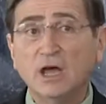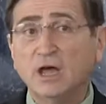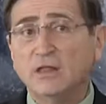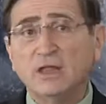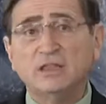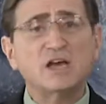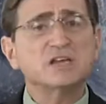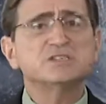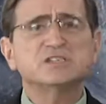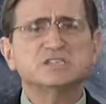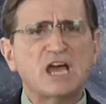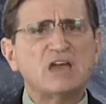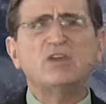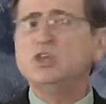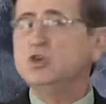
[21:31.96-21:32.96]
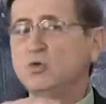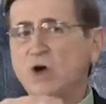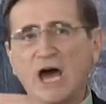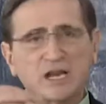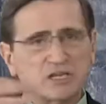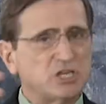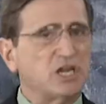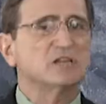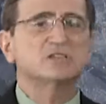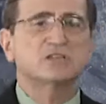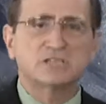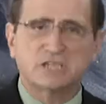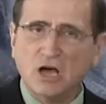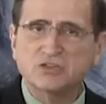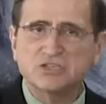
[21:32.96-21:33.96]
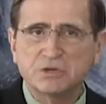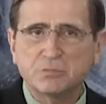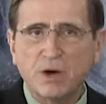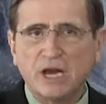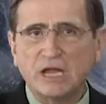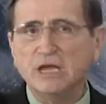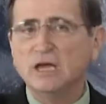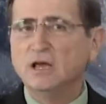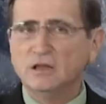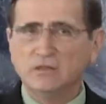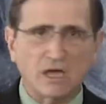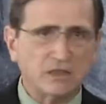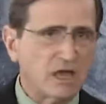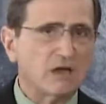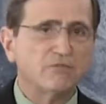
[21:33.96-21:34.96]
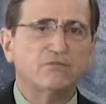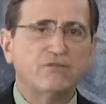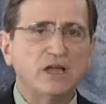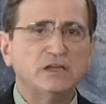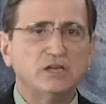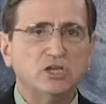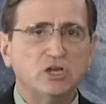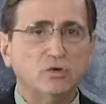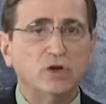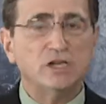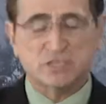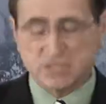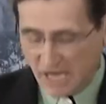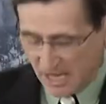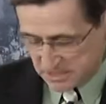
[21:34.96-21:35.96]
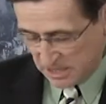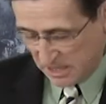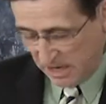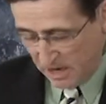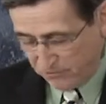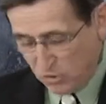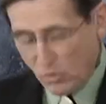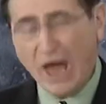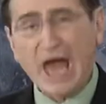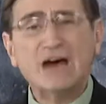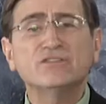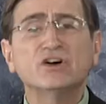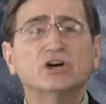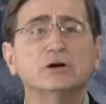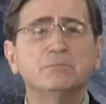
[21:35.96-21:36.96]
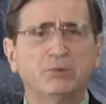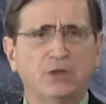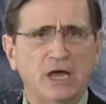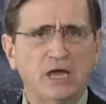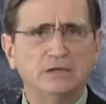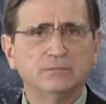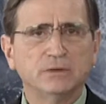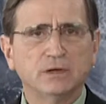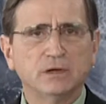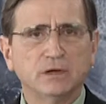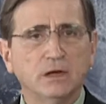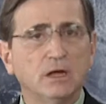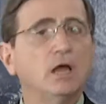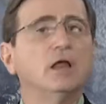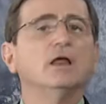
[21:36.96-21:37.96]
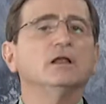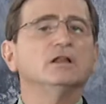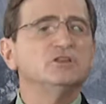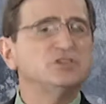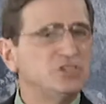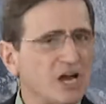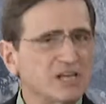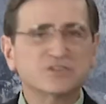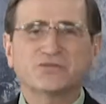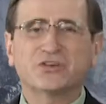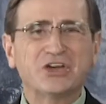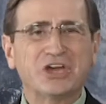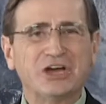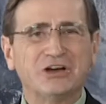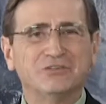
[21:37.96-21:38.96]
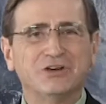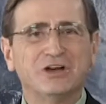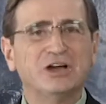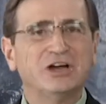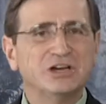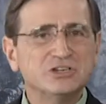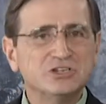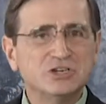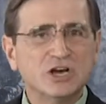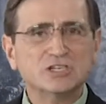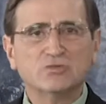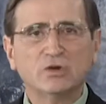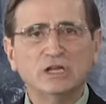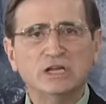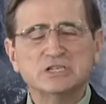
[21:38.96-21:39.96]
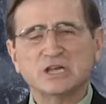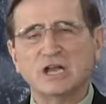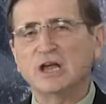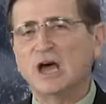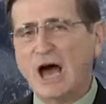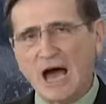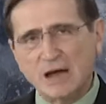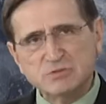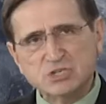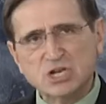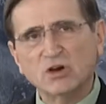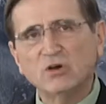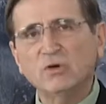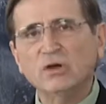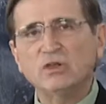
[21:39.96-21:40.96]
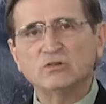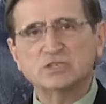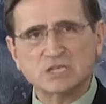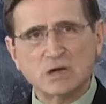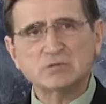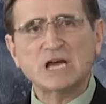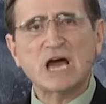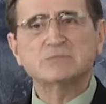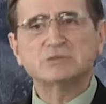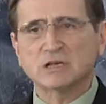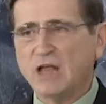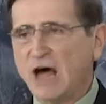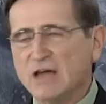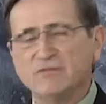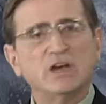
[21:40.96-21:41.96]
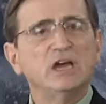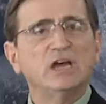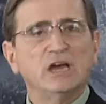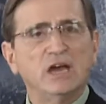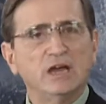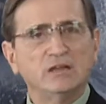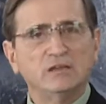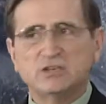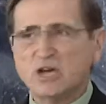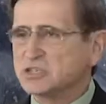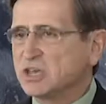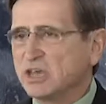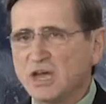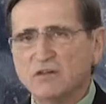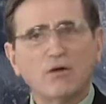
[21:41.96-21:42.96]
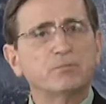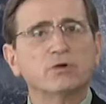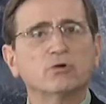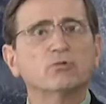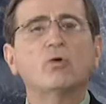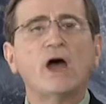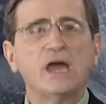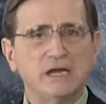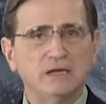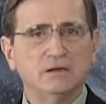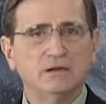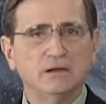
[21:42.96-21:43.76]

It doesn't say that you got a chance to tell somebody that they offended you. It says, if you have a complaint, just forgive. Just release it. I'm sharing with you, sometimes in life, just give up your right